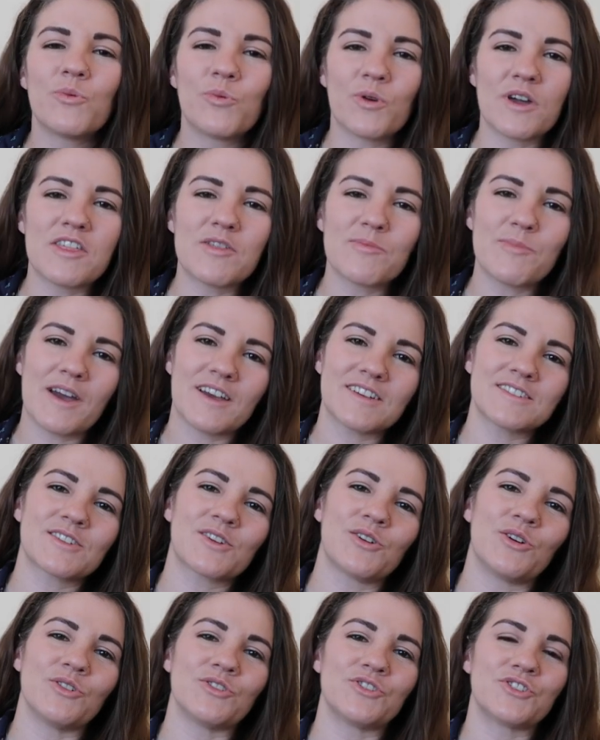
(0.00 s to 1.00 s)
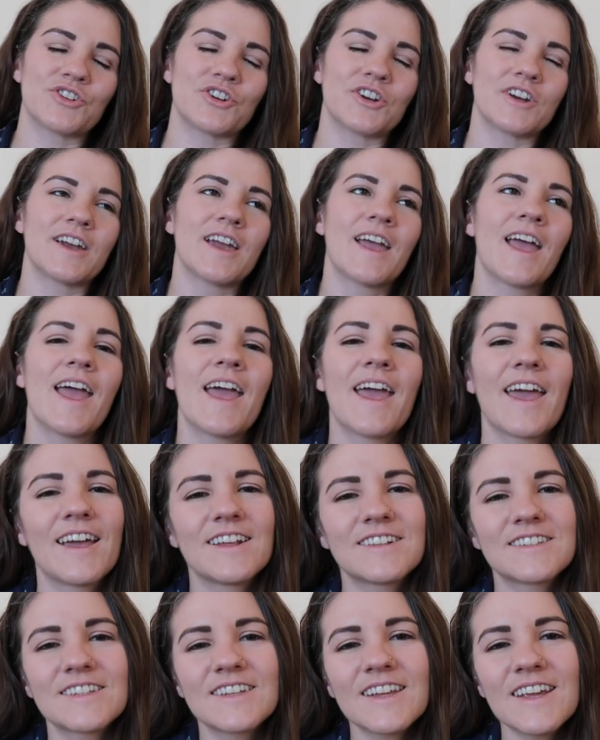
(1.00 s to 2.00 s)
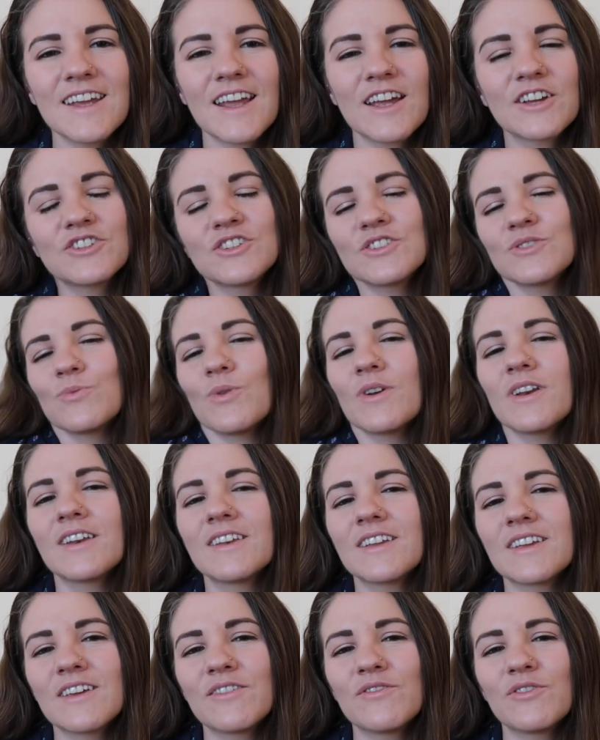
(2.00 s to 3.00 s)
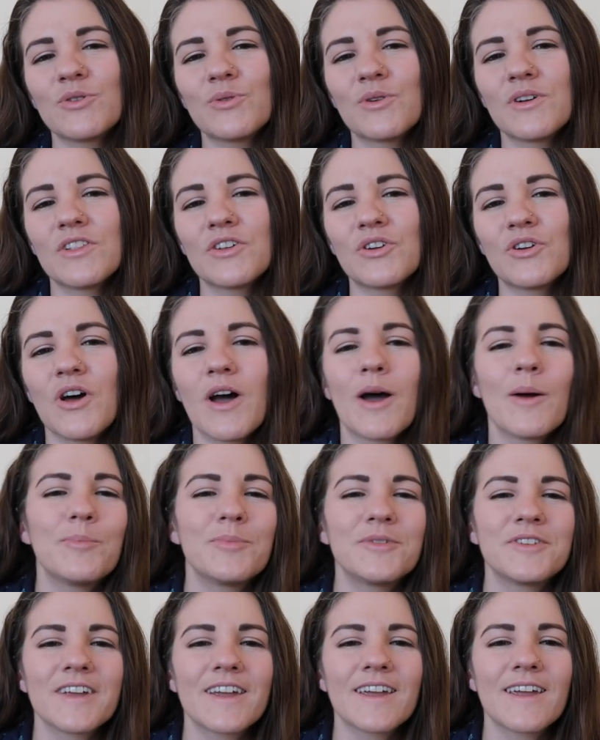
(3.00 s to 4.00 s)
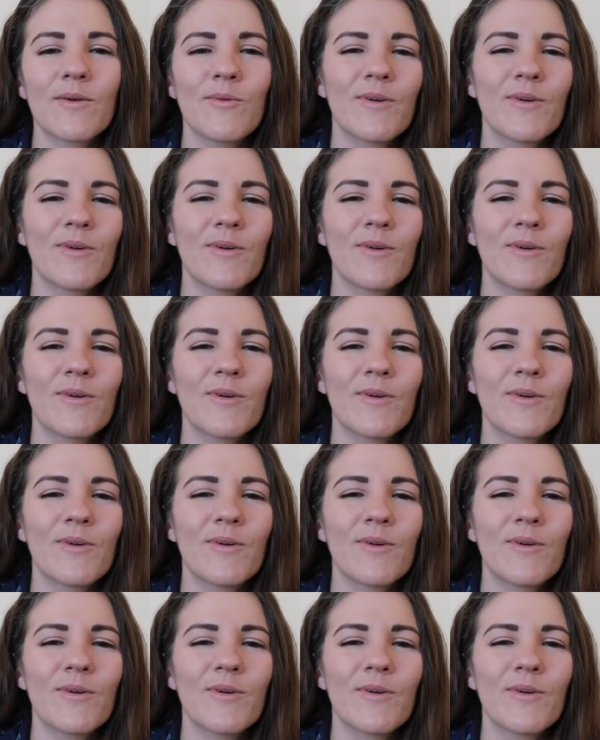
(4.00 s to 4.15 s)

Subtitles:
with Basque culture. And today, I just wanted to give you a little update.